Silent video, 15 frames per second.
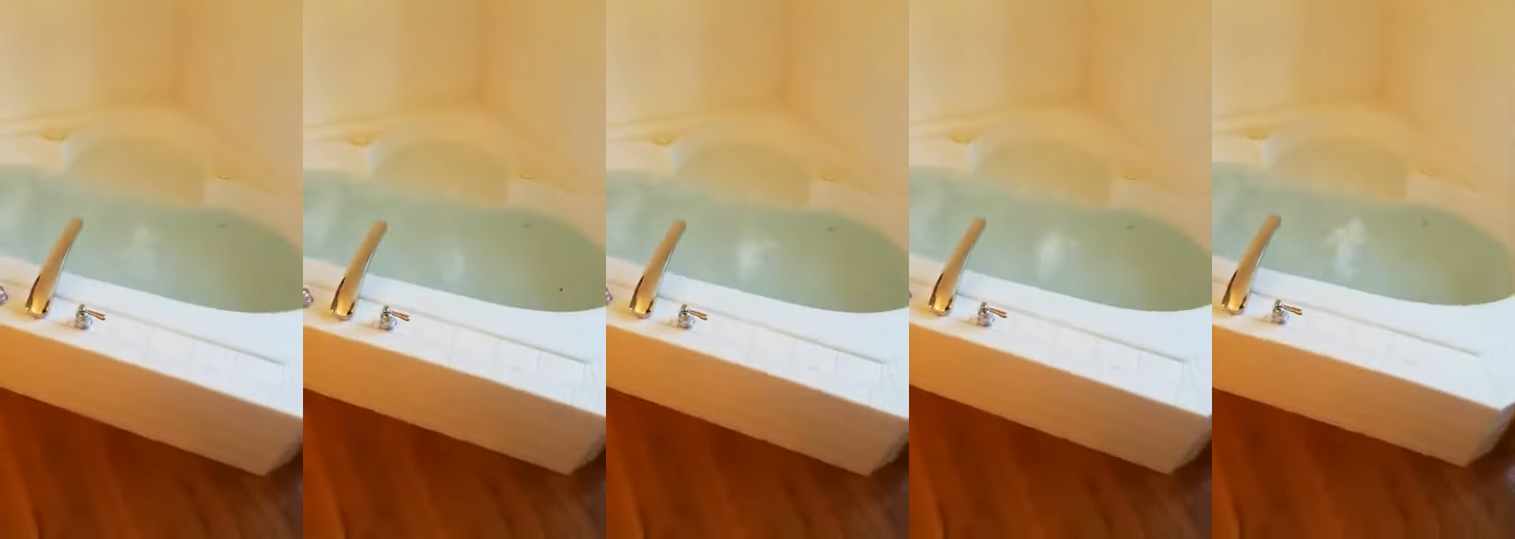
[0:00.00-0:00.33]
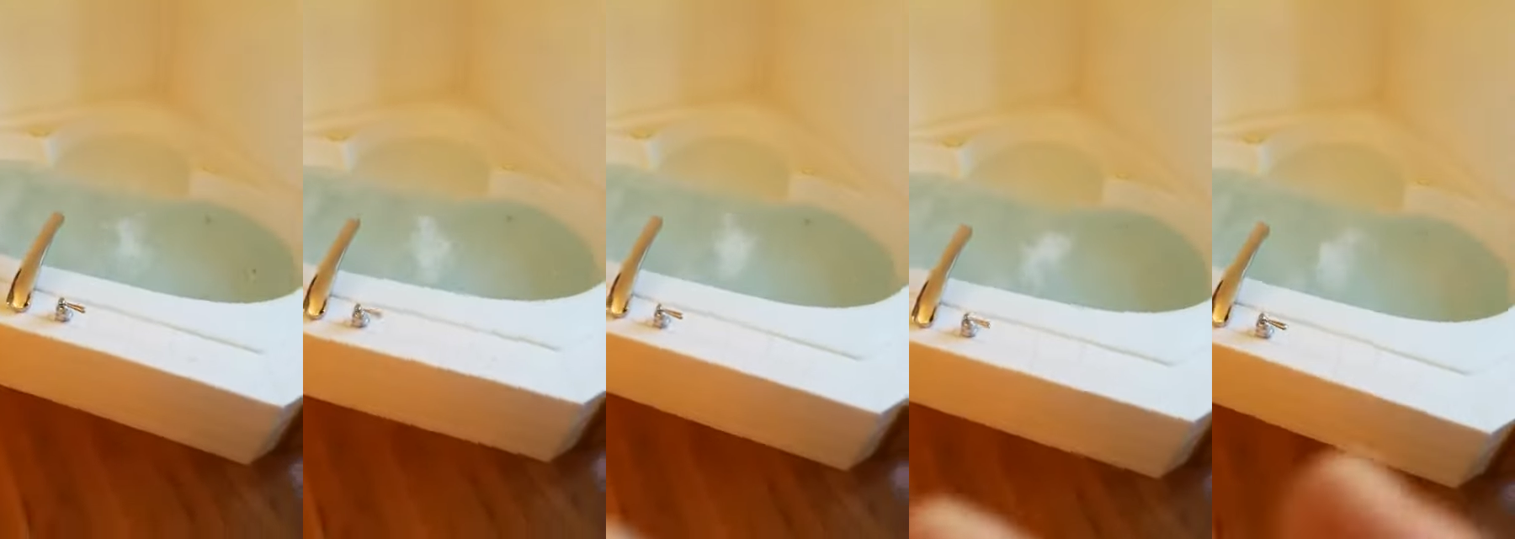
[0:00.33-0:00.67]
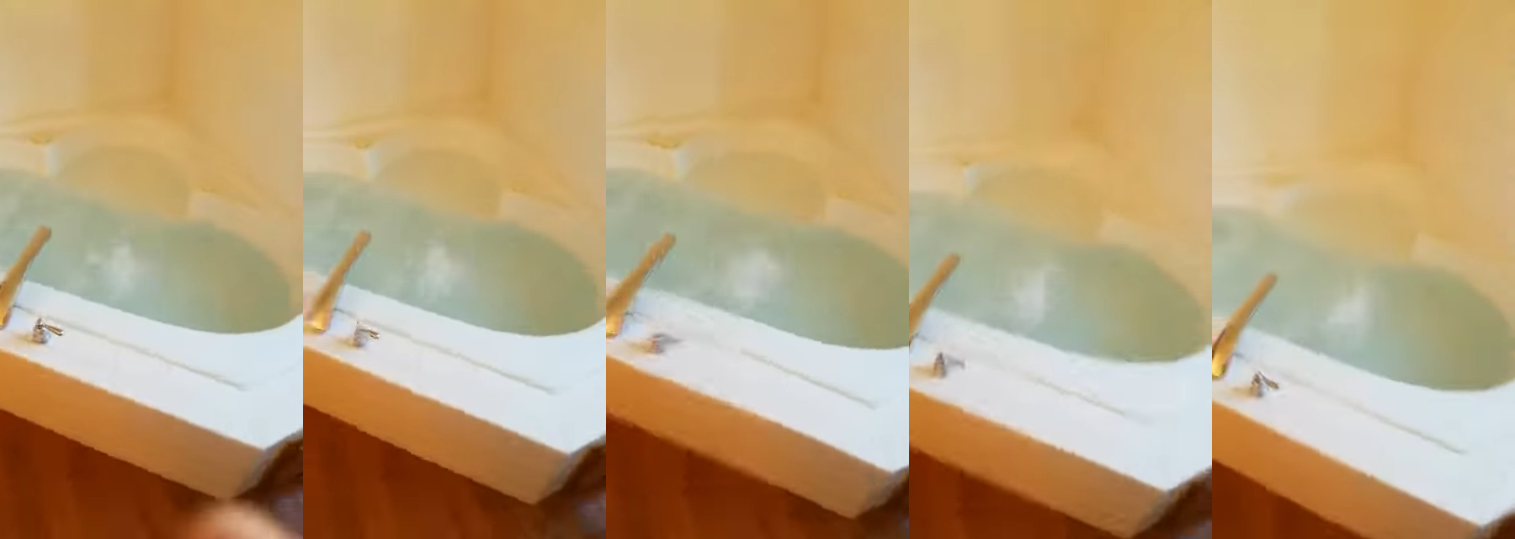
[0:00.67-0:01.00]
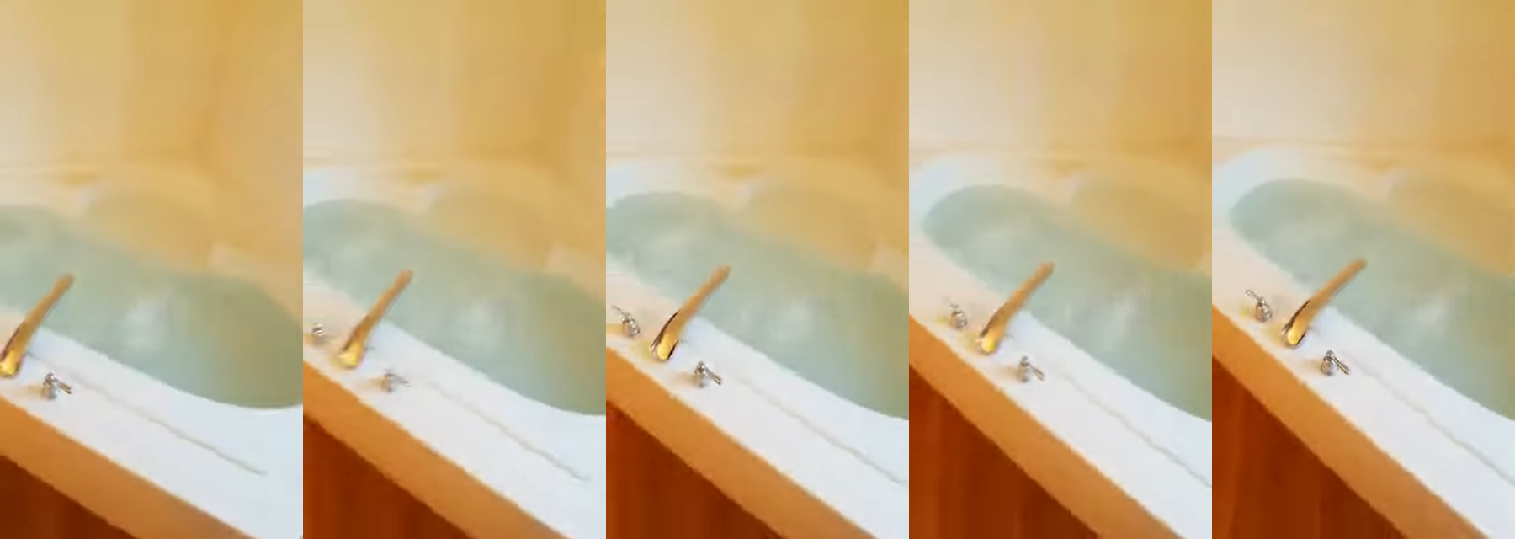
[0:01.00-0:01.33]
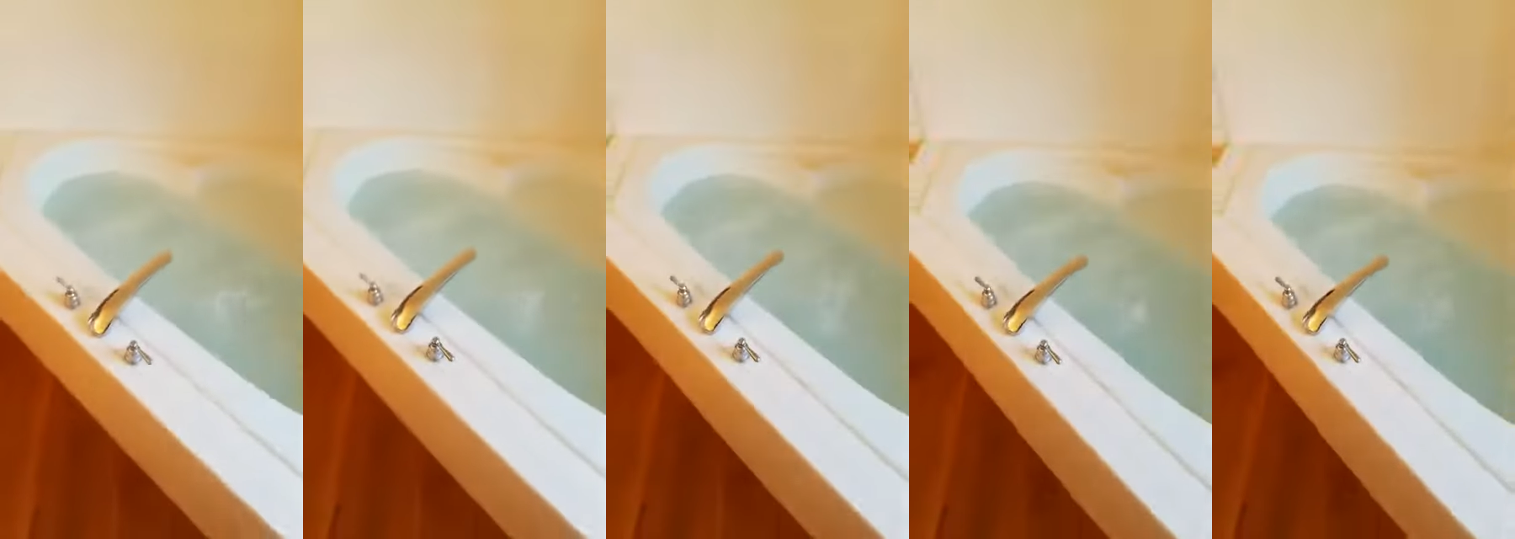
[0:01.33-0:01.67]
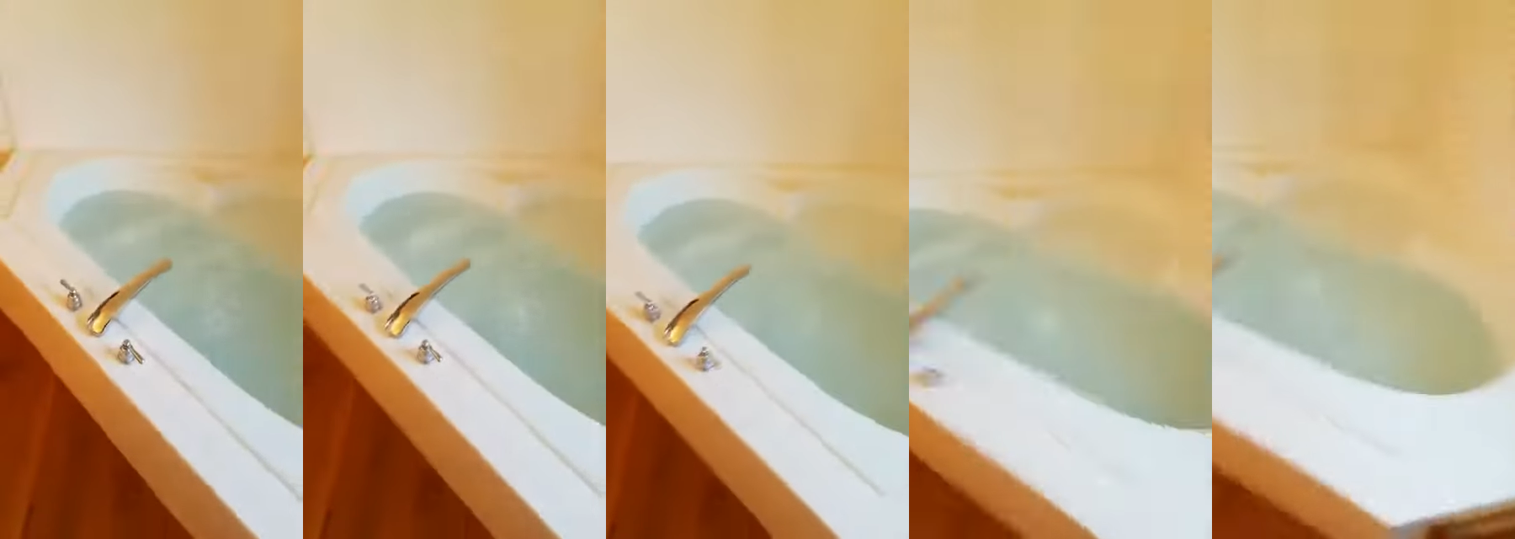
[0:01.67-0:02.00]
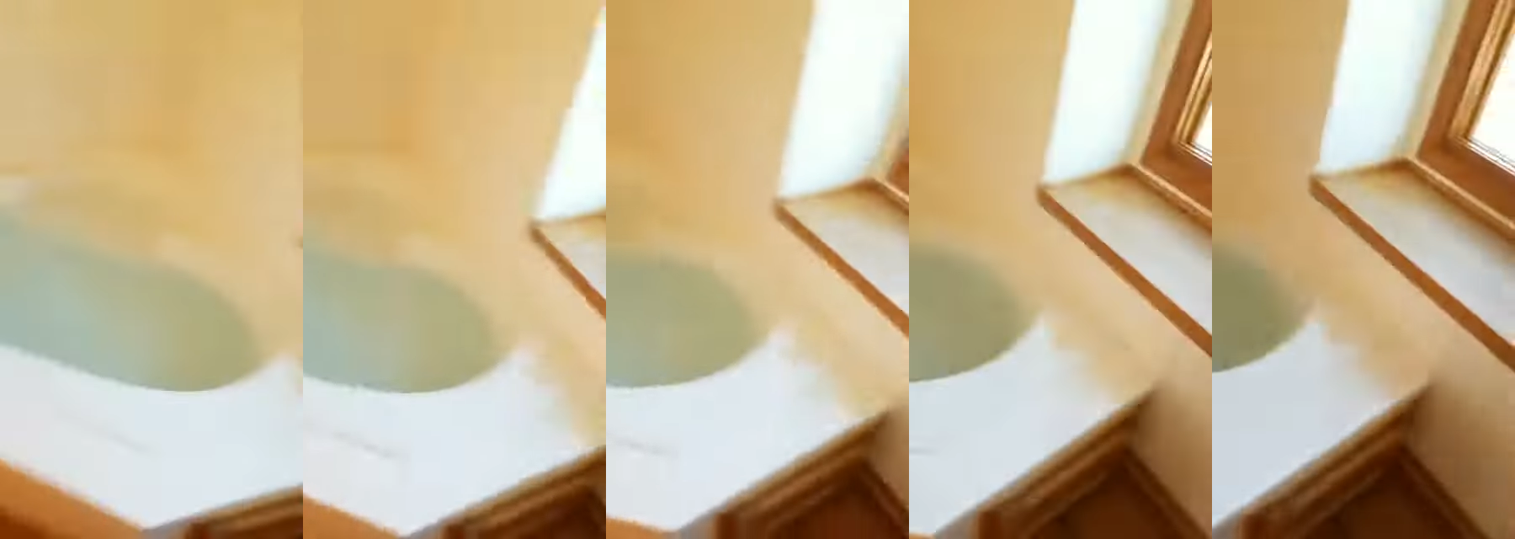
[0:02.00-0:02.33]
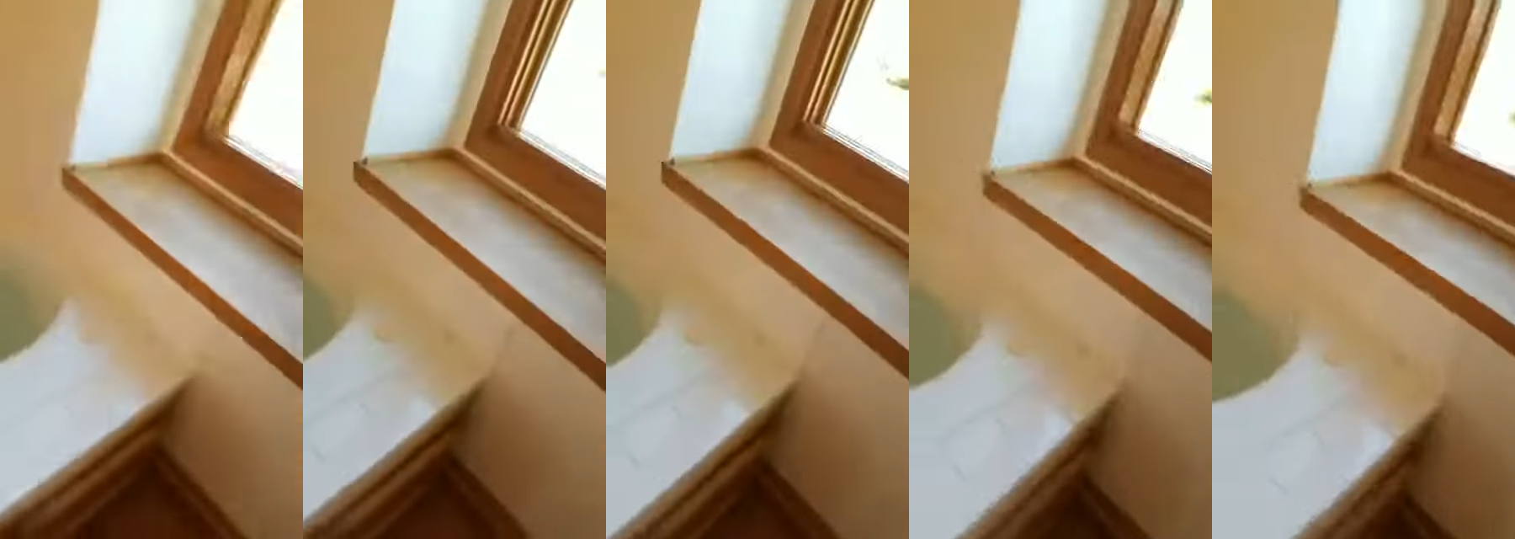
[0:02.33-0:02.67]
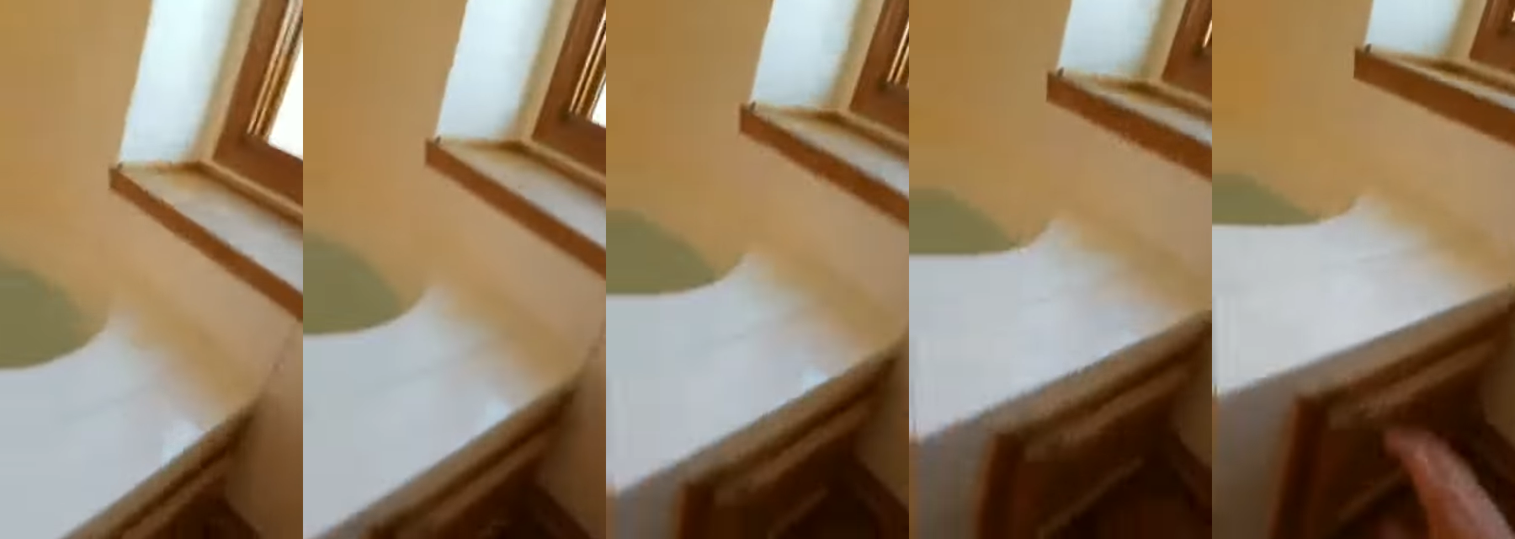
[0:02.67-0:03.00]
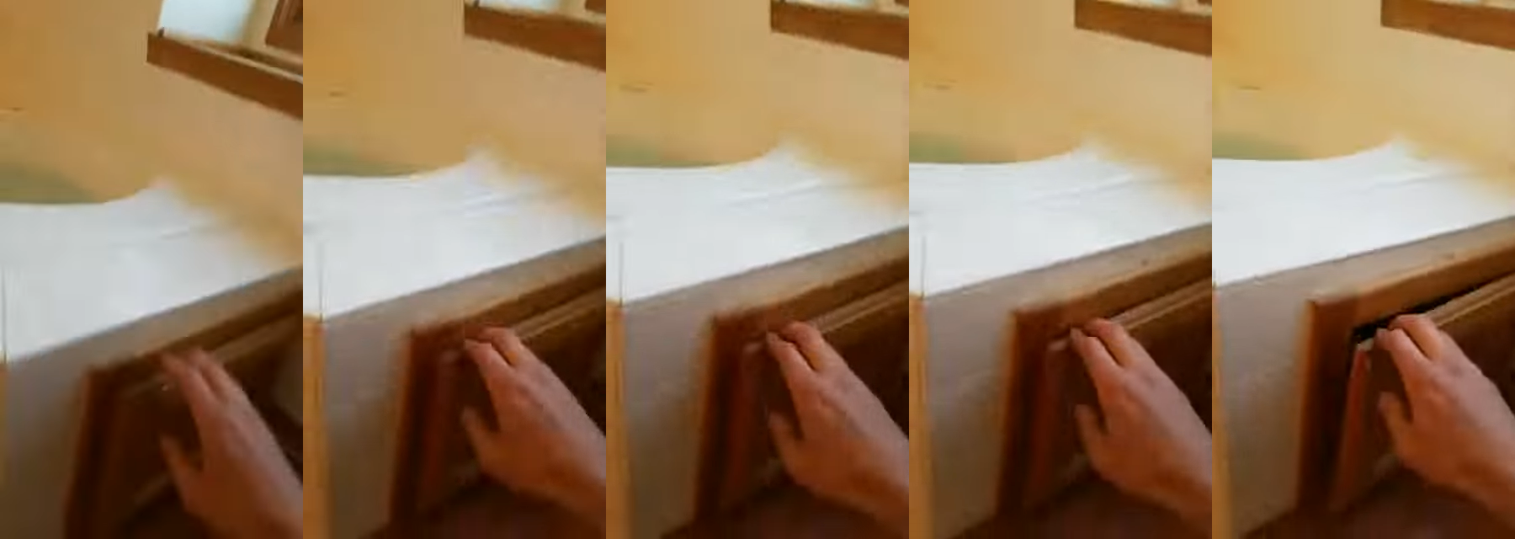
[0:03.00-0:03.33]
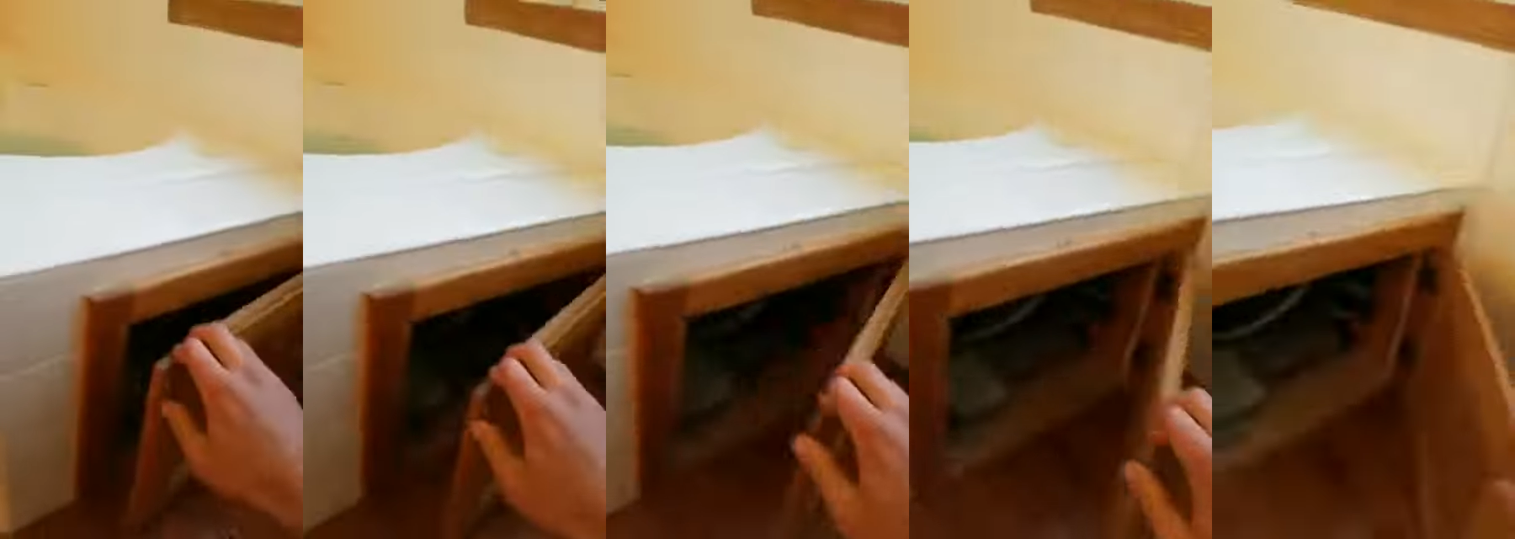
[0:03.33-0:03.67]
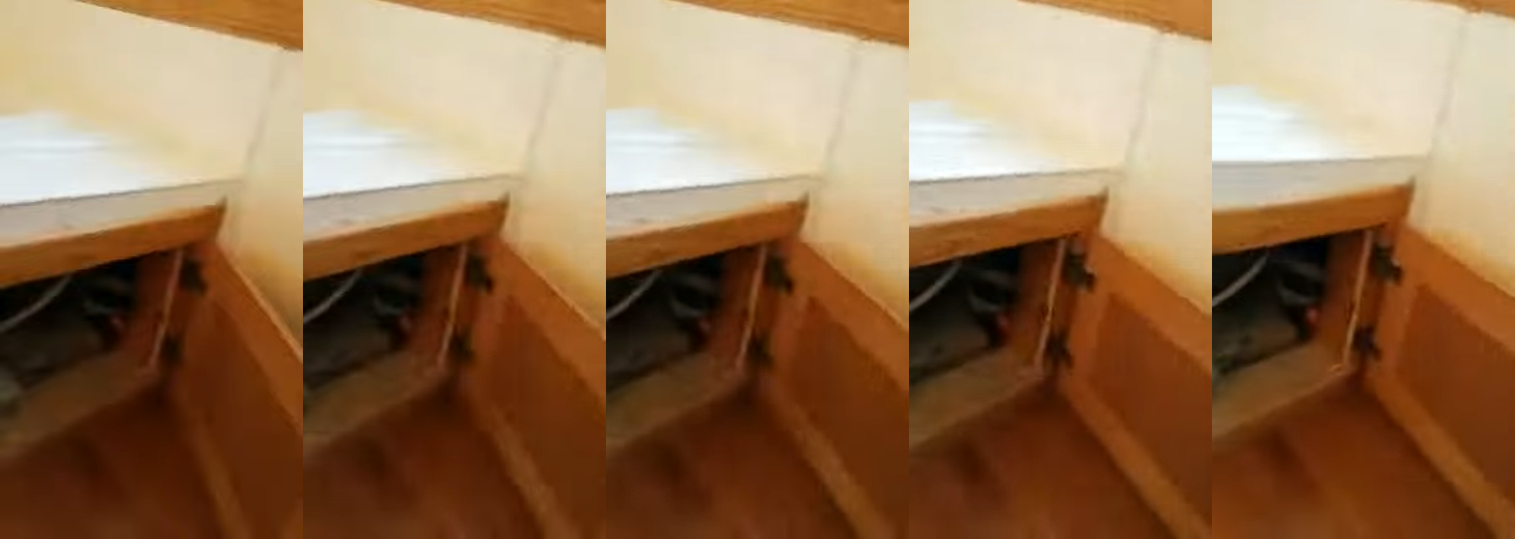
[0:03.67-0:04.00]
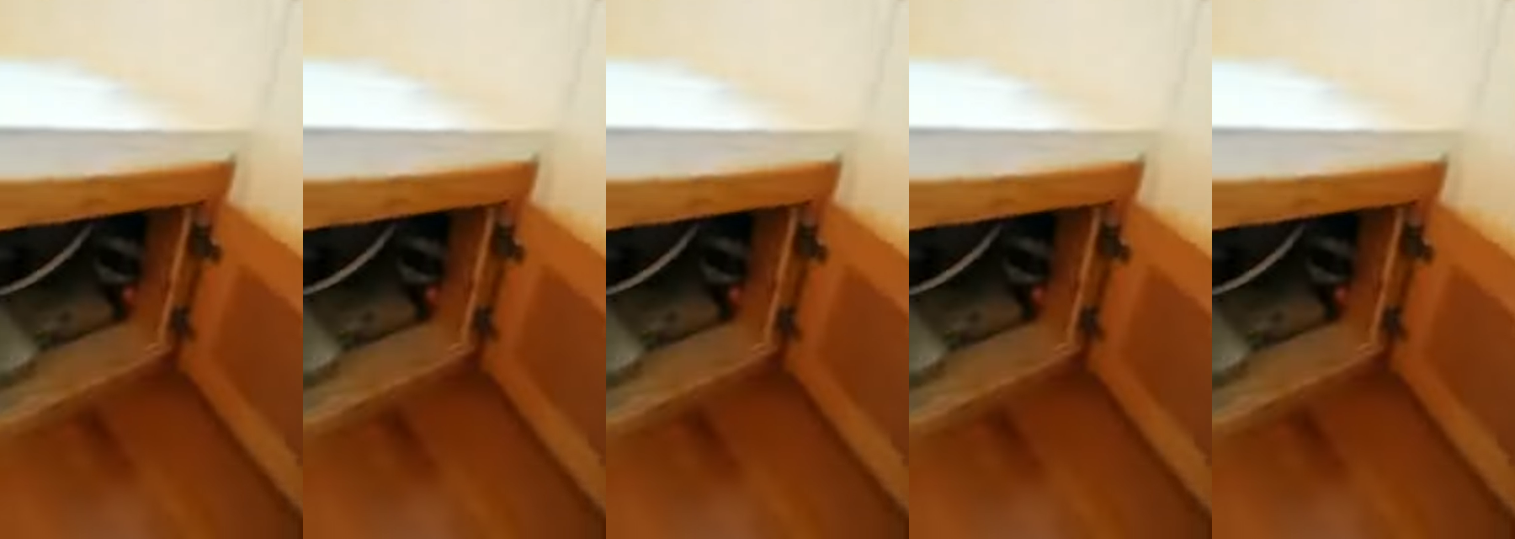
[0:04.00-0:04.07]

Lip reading: Nobody's mouth can be seen.